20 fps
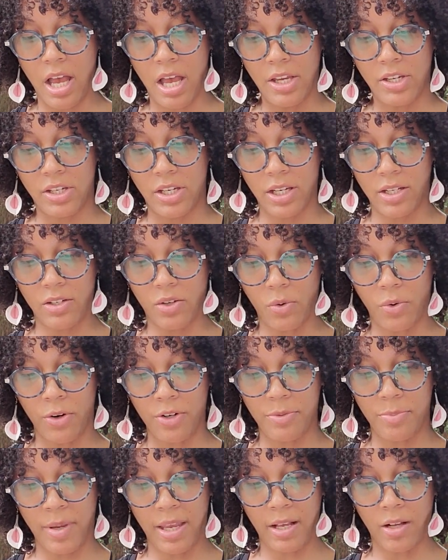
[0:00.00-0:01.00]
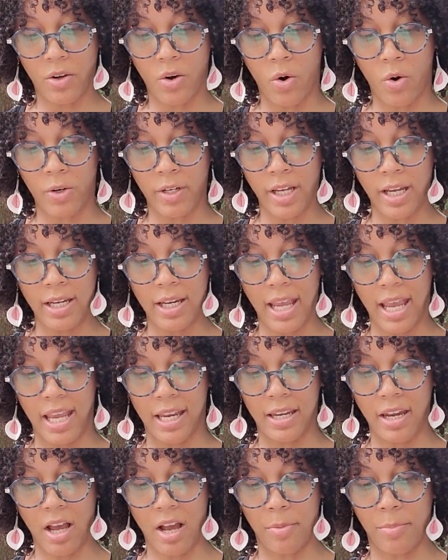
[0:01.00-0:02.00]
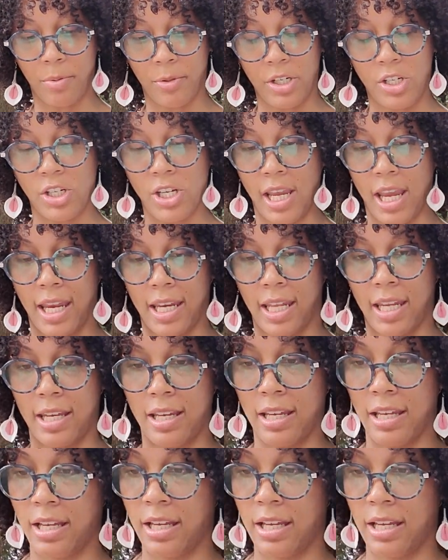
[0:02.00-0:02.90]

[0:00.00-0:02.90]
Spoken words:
She adores being courted and appreciated.